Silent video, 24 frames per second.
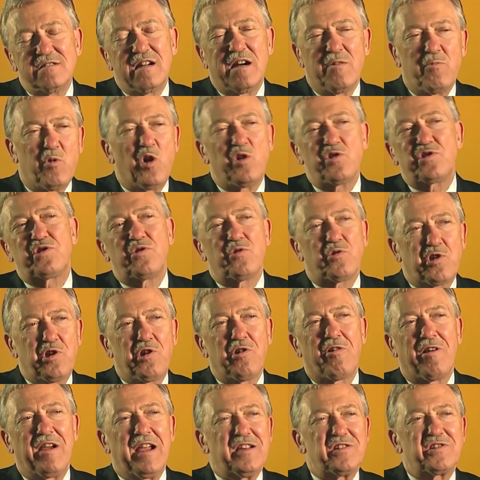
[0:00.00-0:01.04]
I'm also
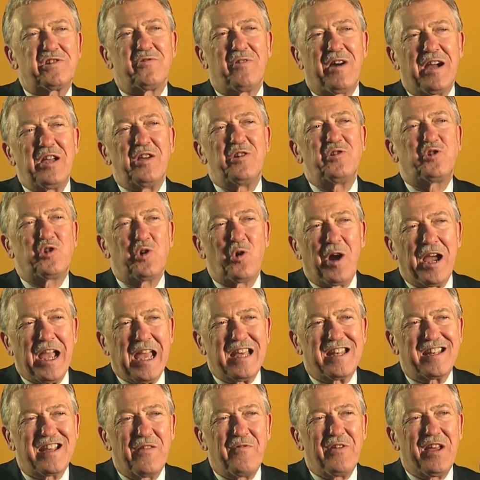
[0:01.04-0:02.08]
curious, so I enjoy
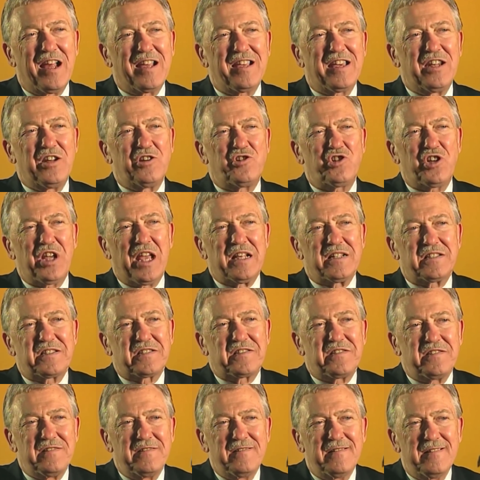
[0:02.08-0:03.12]
it. I mean, I get a
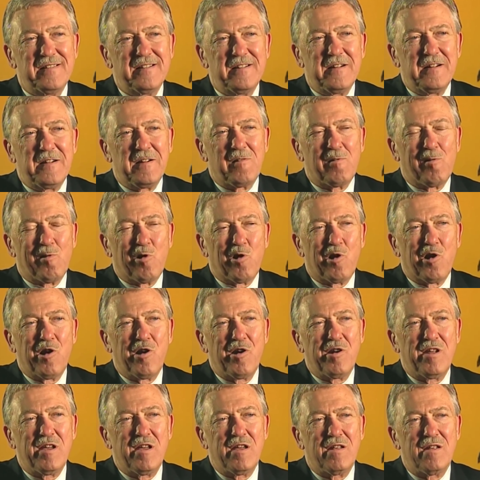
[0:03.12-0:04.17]
chance to
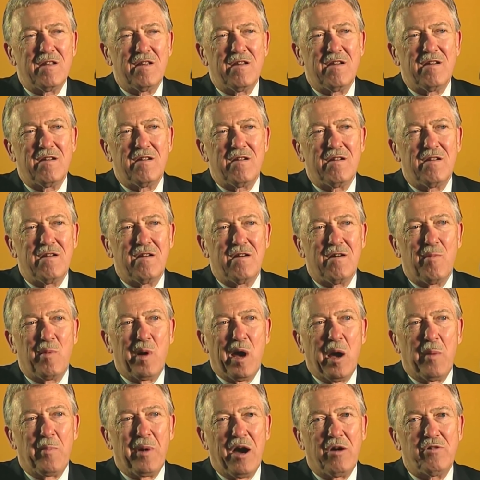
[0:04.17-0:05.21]
learn and, uh,
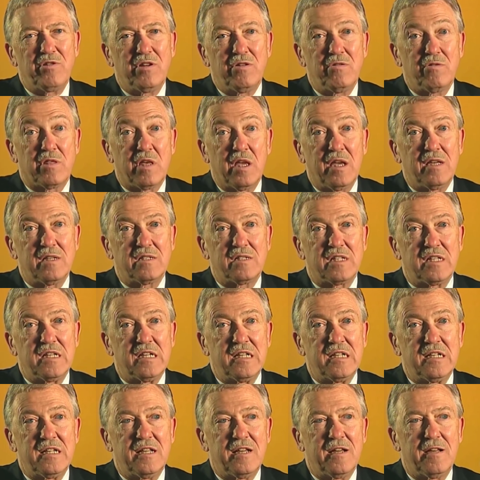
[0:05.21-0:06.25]
uh about new things
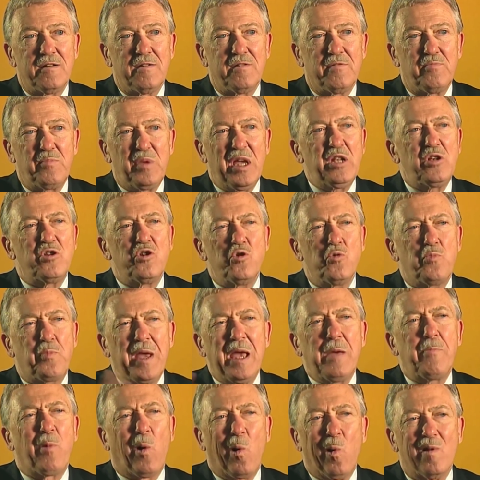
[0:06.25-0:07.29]
and uh, meet new
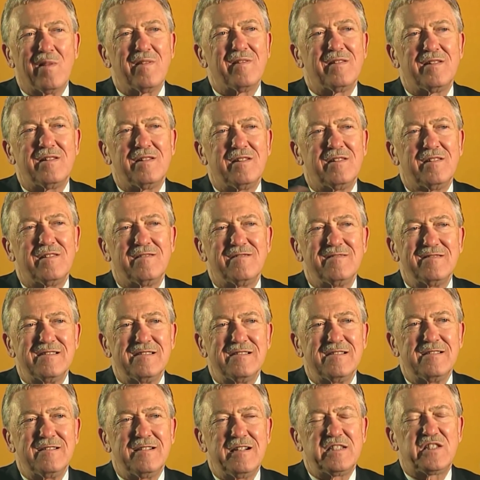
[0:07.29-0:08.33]
people. Uh,
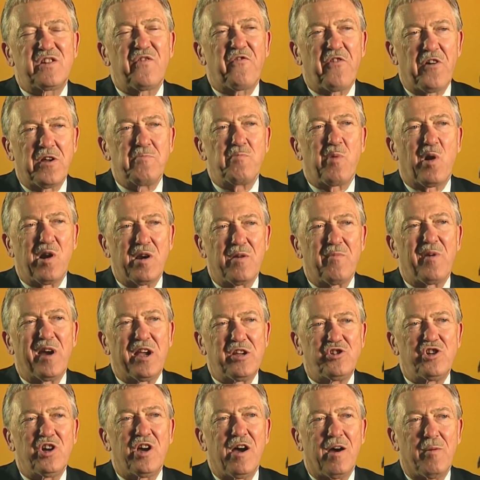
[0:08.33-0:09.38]
it's a fun part of my
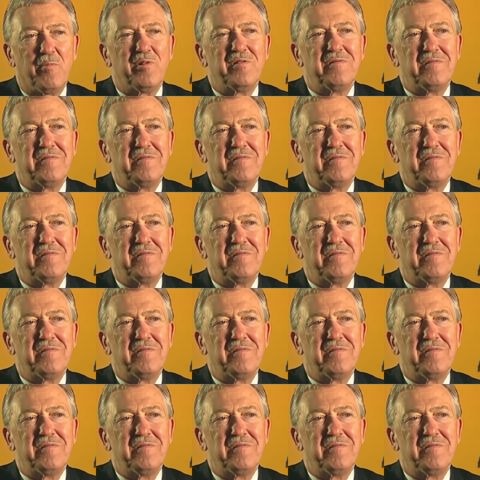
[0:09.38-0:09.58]
job.